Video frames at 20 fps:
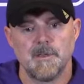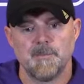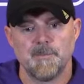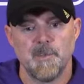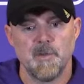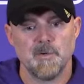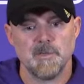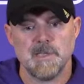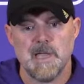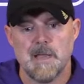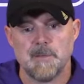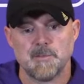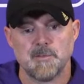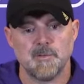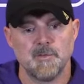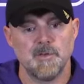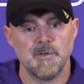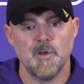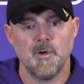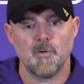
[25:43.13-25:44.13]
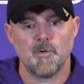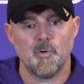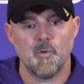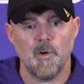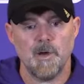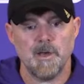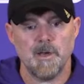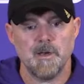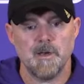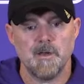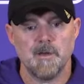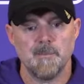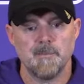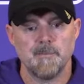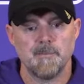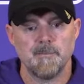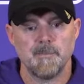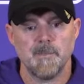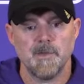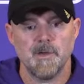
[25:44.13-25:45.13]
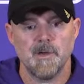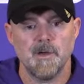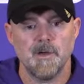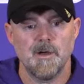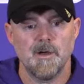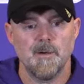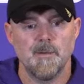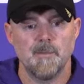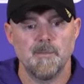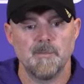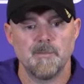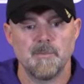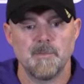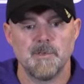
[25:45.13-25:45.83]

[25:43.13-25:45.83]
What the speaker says: there was absolutely no quit in them.